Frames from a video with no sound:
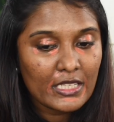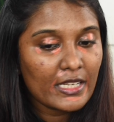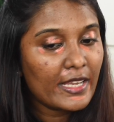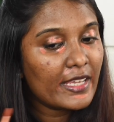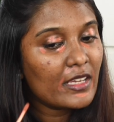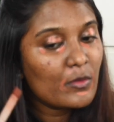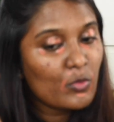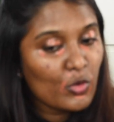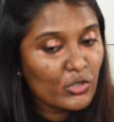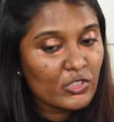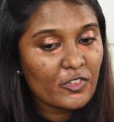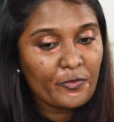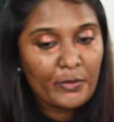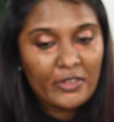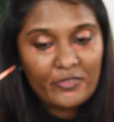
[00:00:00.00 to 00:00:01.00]
Like
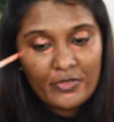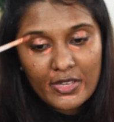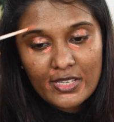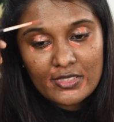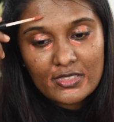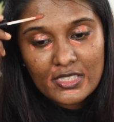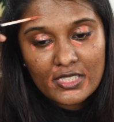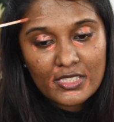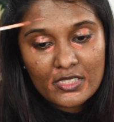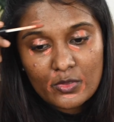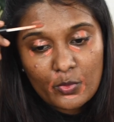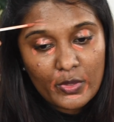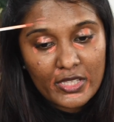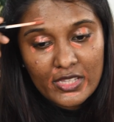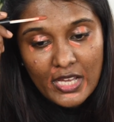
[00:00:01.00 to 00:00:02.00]
most of my face is
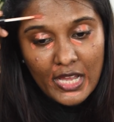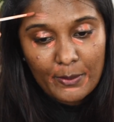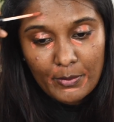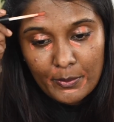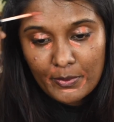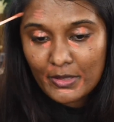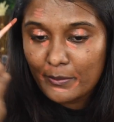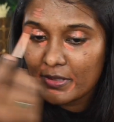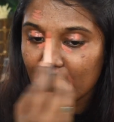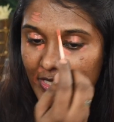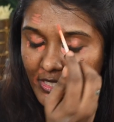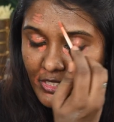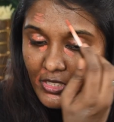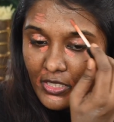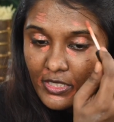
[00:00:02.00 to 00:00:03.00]
with
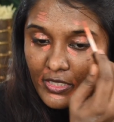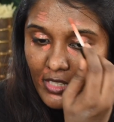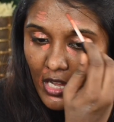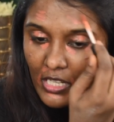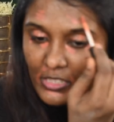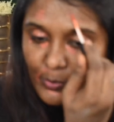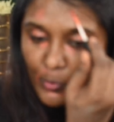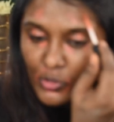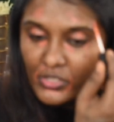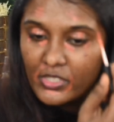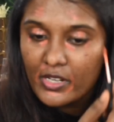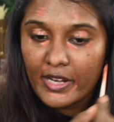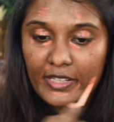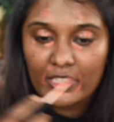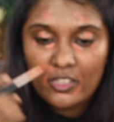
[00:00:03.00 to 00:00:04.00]
hyperpigmentation and dark
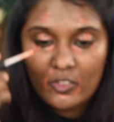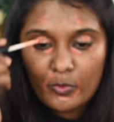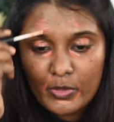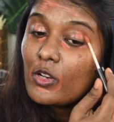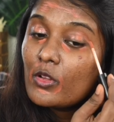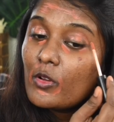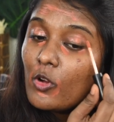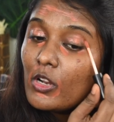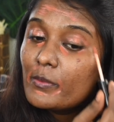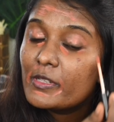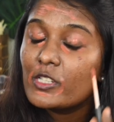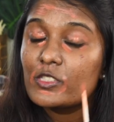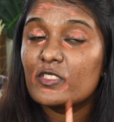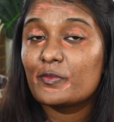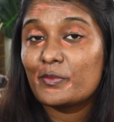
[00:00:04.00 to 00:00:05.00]
spots right now, all
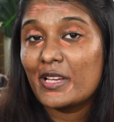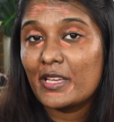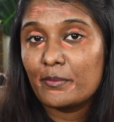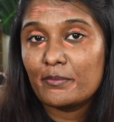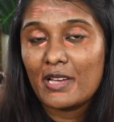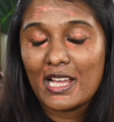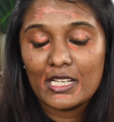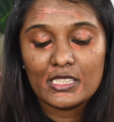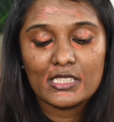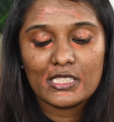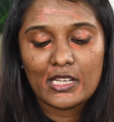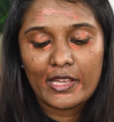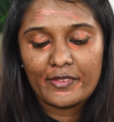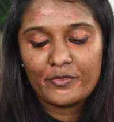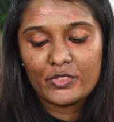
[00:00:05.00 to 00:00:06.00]
because of my imbalanced
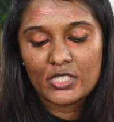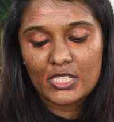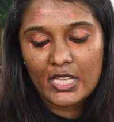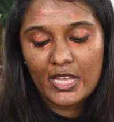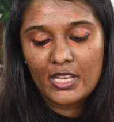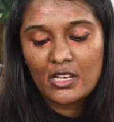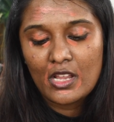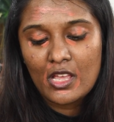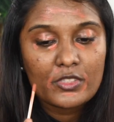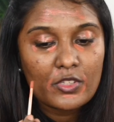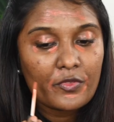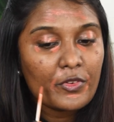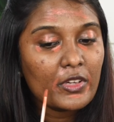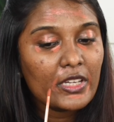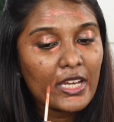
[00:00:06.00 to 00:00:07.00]
lifestyle.
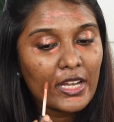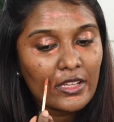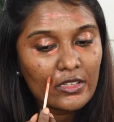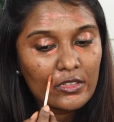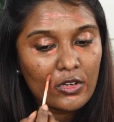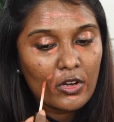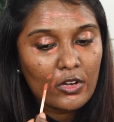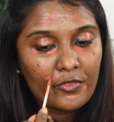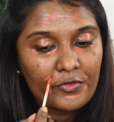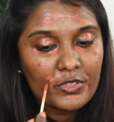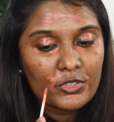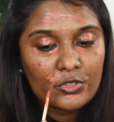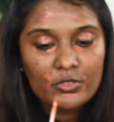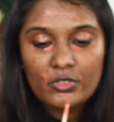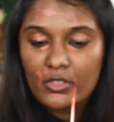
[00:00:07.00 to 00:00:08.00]
So if you're getting a lot of
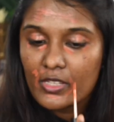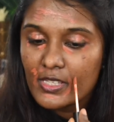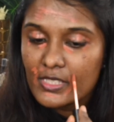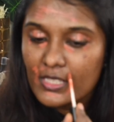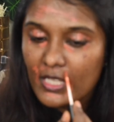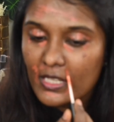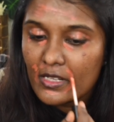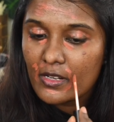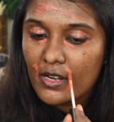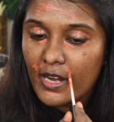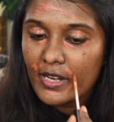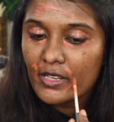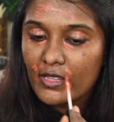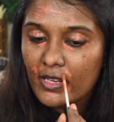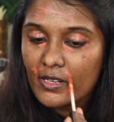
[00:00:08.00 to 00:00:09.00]
issues on your skin,
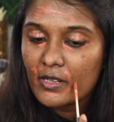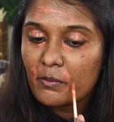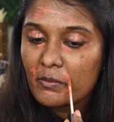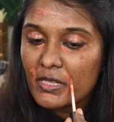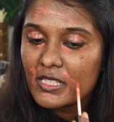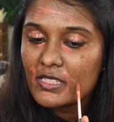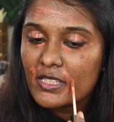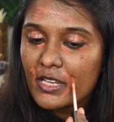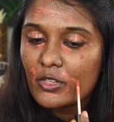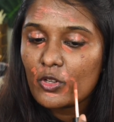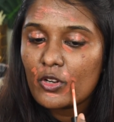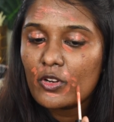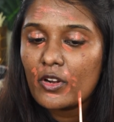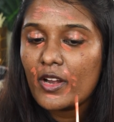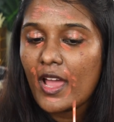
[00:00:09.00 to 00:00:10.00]
right, then it means that
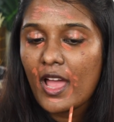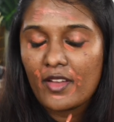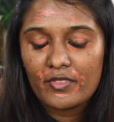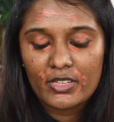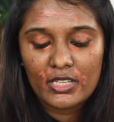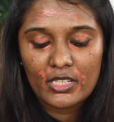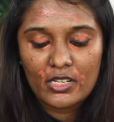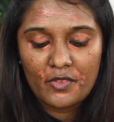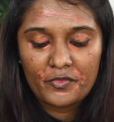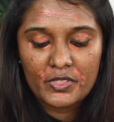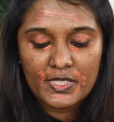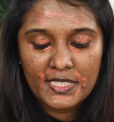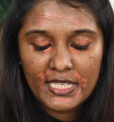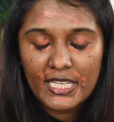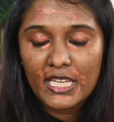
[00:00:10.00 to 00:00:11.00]
you're not having enough
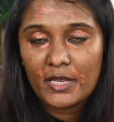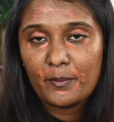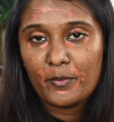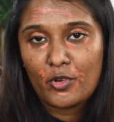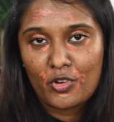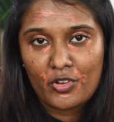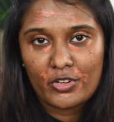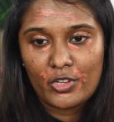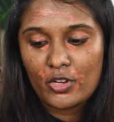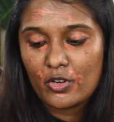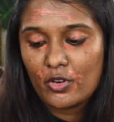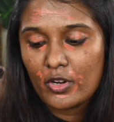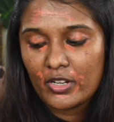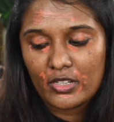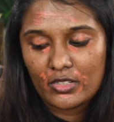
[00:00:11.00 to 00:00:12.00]
sleep, or you're
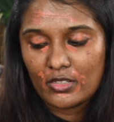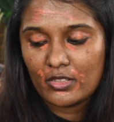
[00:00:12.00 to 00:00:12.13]
not